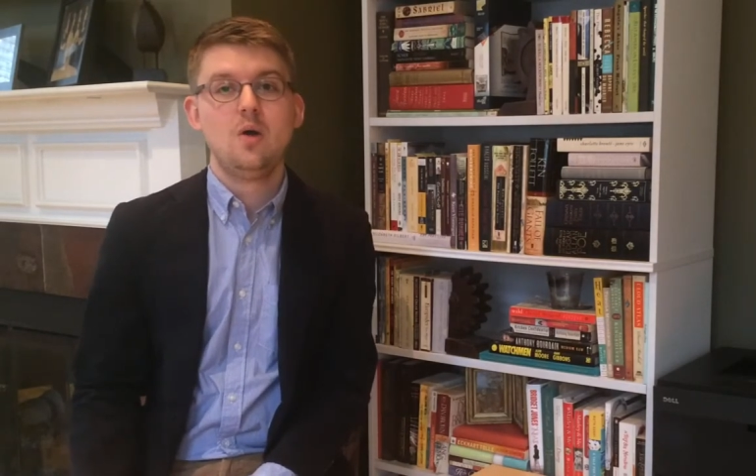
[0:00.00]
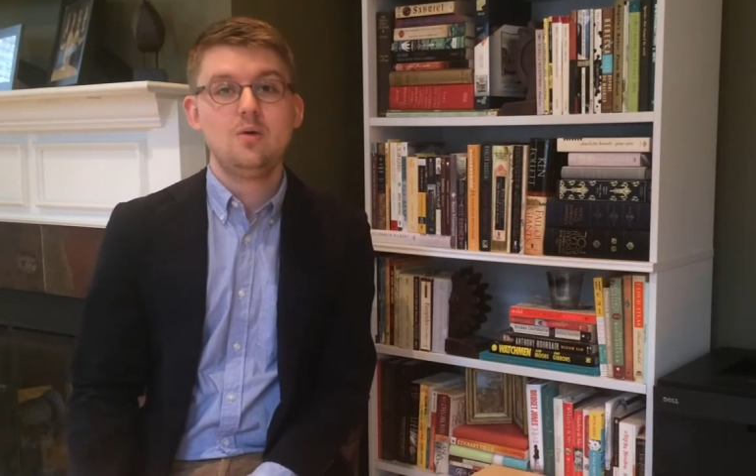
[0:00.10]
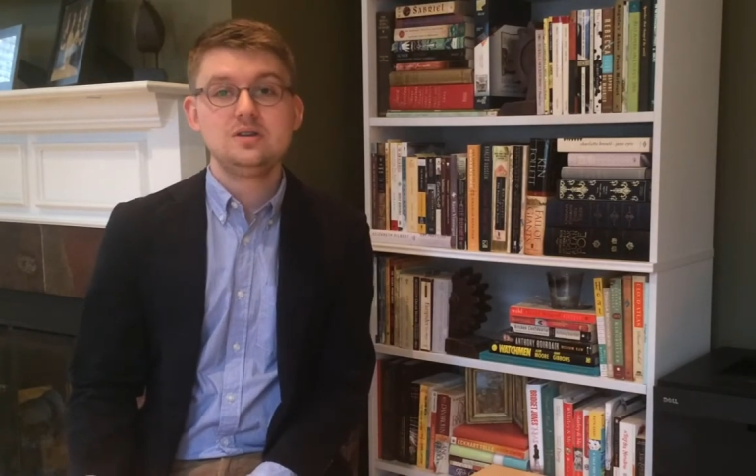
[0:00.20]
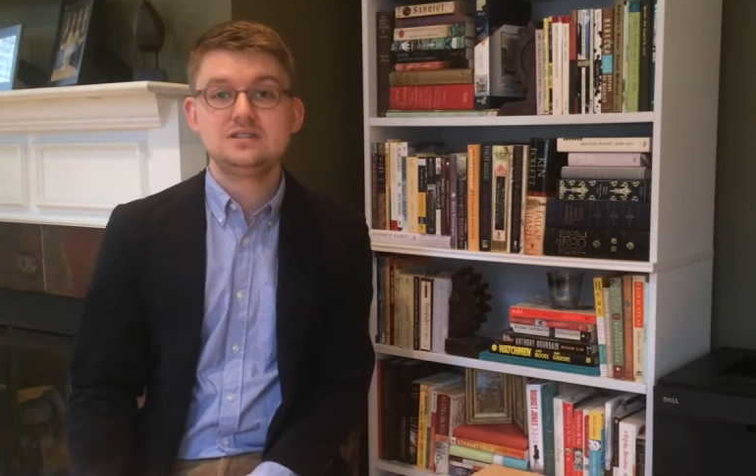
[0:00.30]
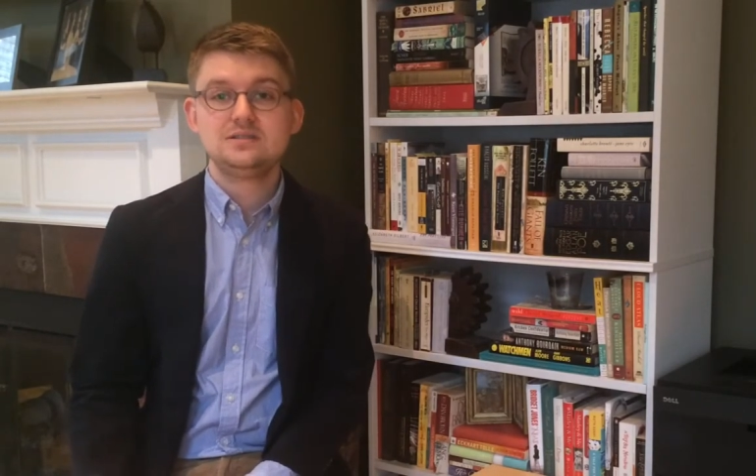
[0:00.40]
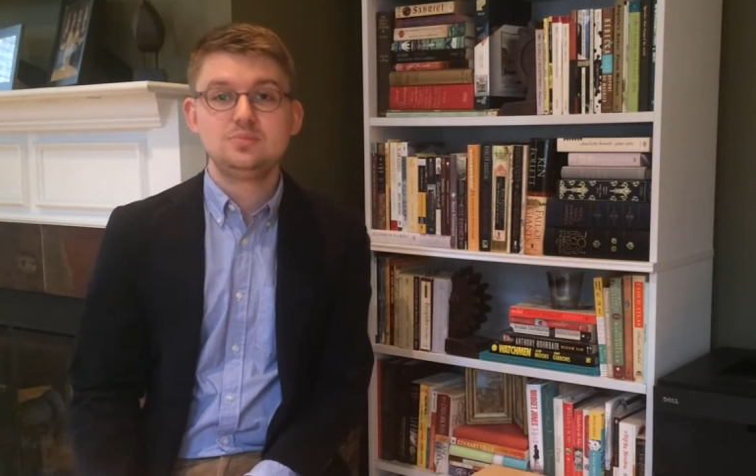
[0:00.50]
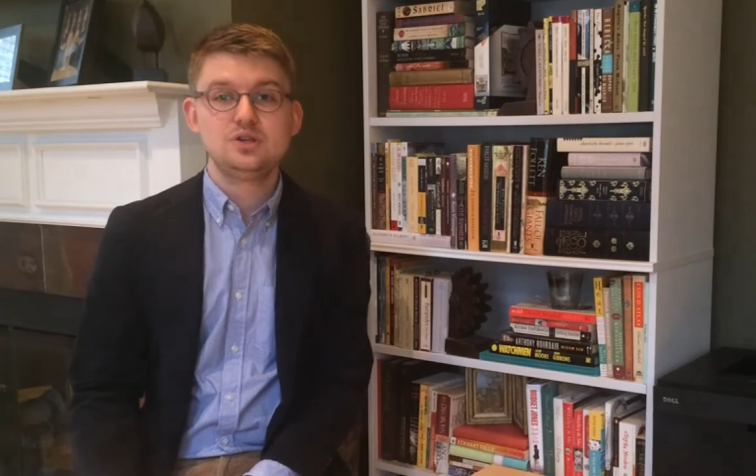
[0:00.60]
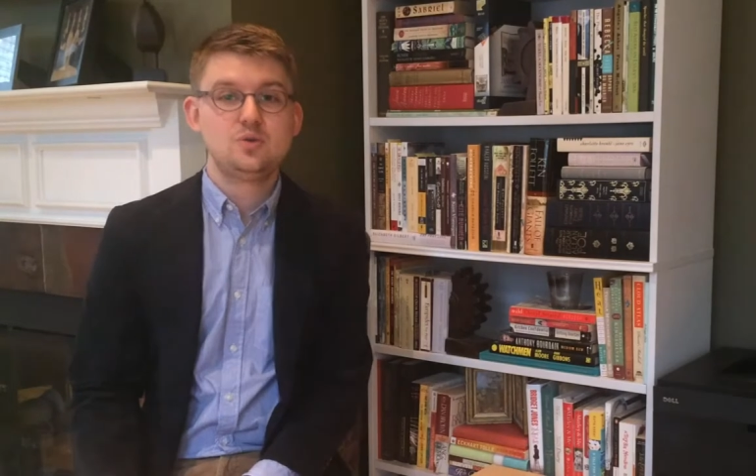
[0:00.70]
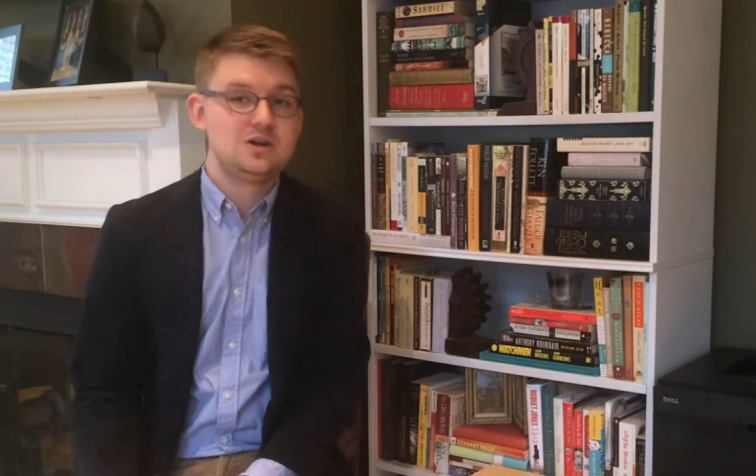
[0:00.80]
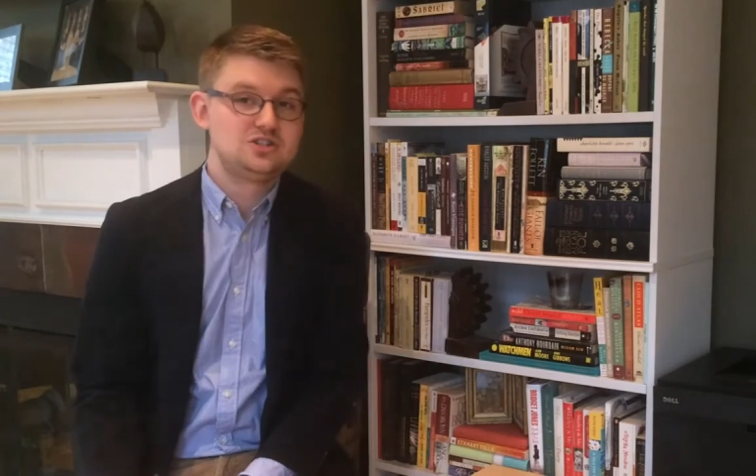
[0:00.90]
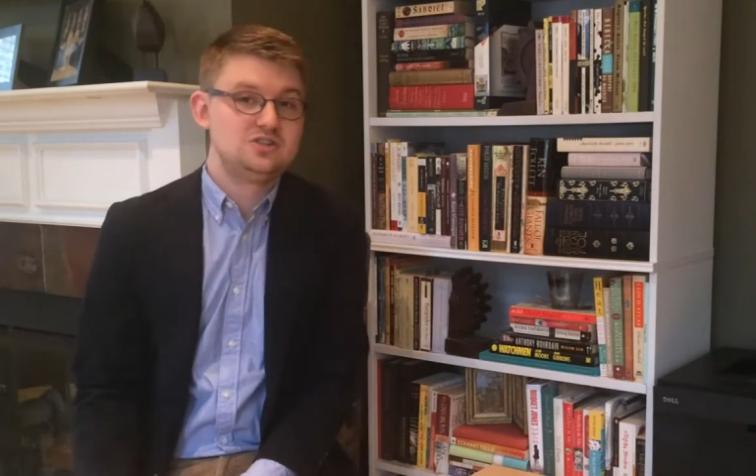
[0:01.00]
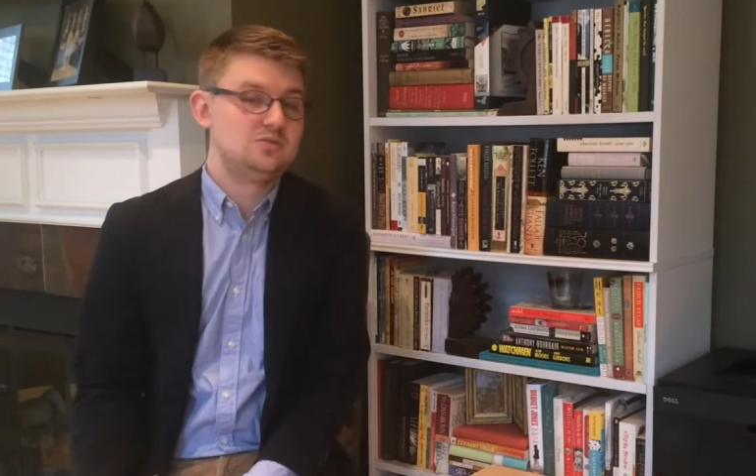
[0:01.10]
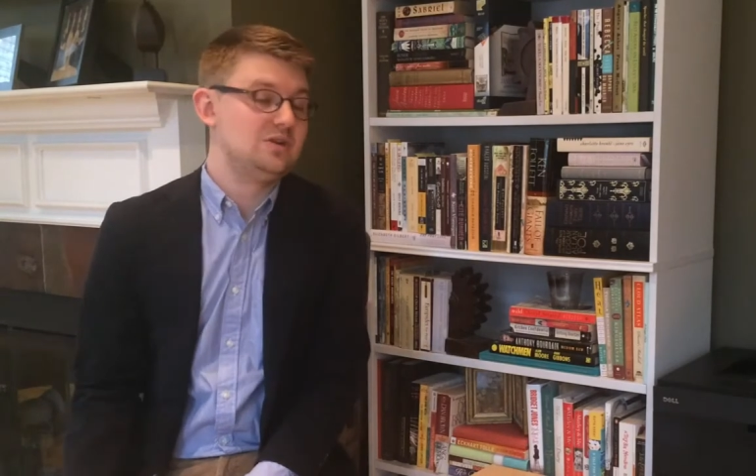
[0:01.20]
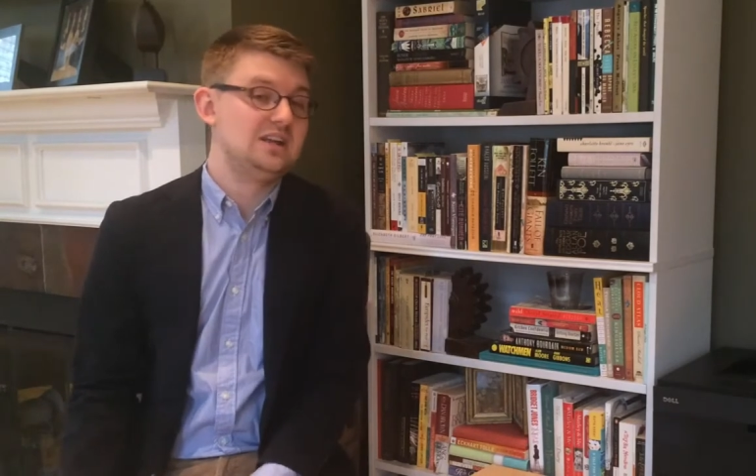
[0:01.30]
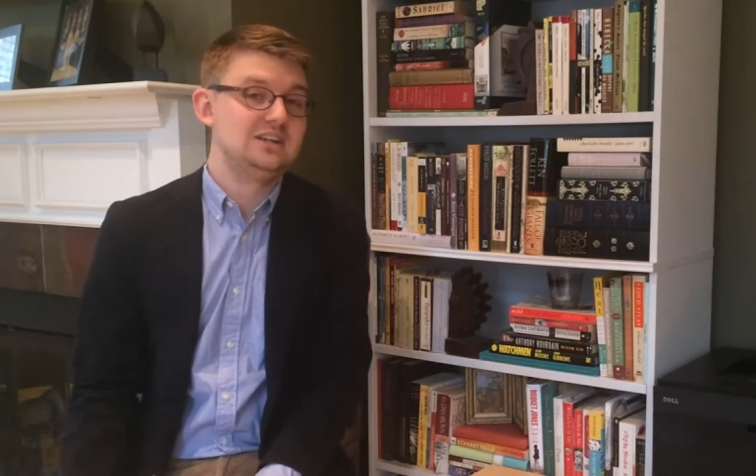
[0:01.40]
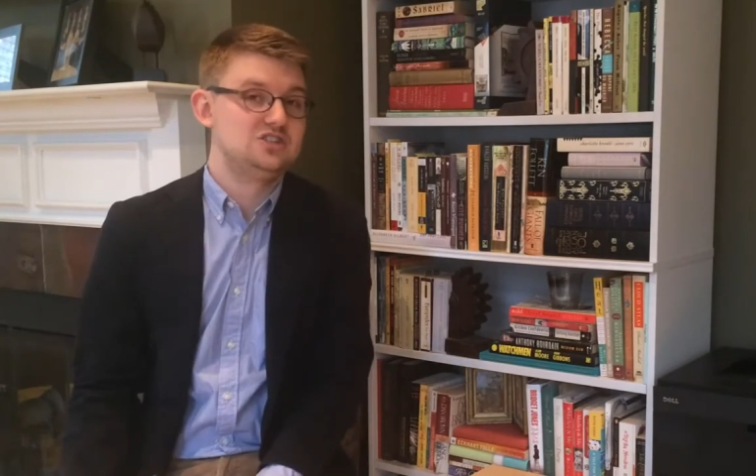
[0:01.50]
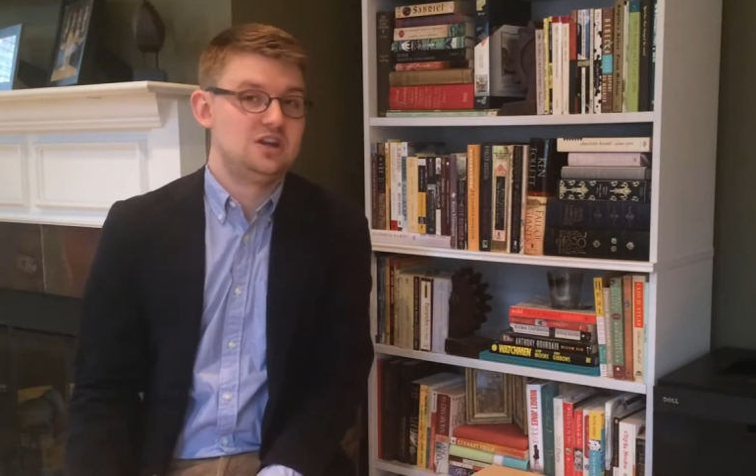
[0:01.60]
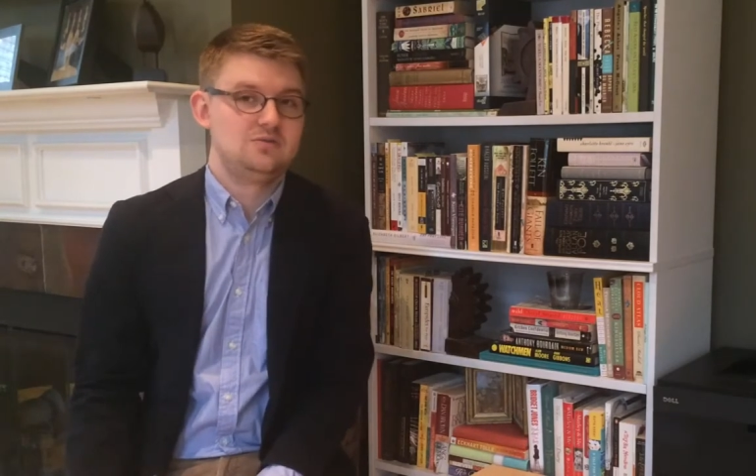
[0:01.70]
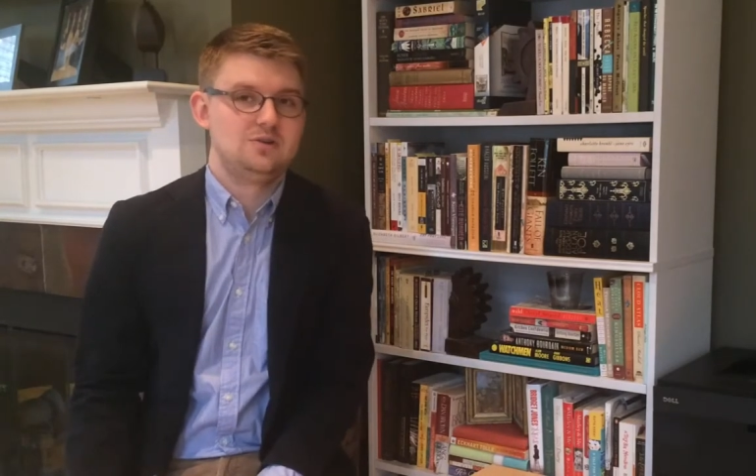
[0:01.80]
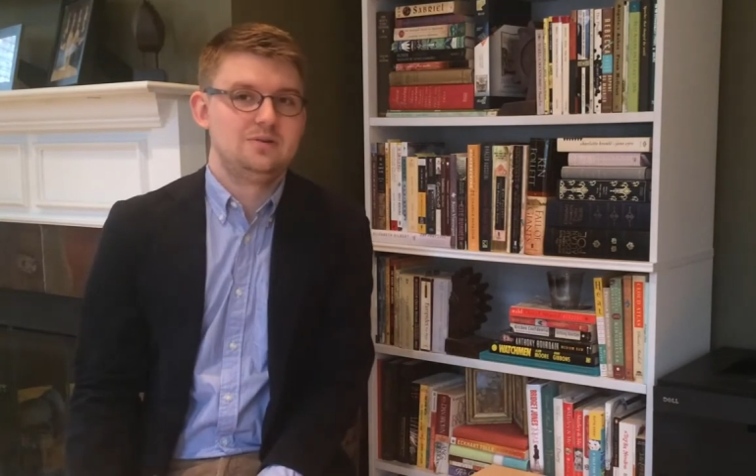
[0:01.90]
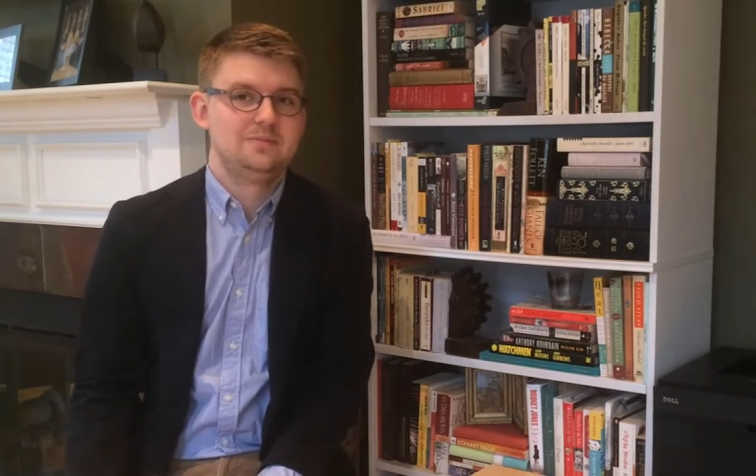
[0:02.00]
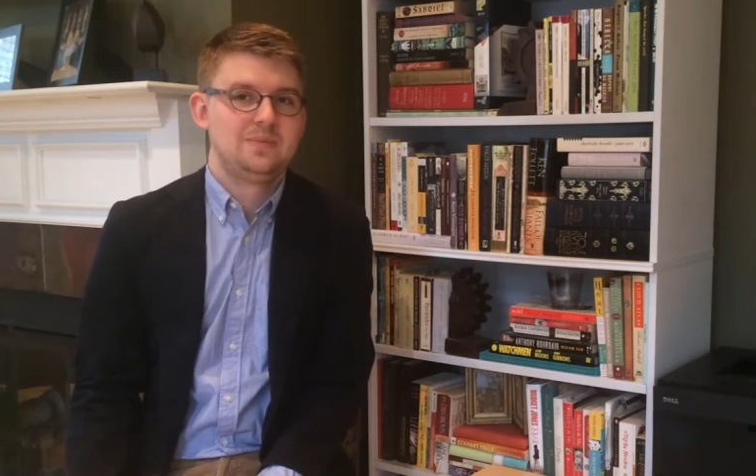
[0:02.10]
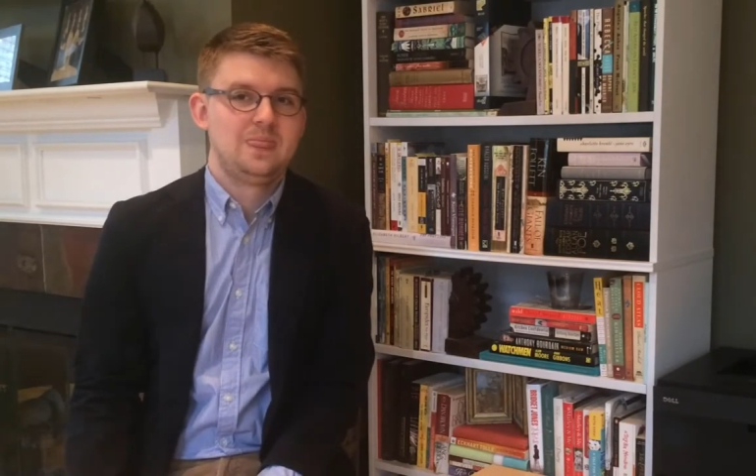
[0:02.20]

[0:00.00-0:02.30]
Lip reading: or to simply question the reading in general.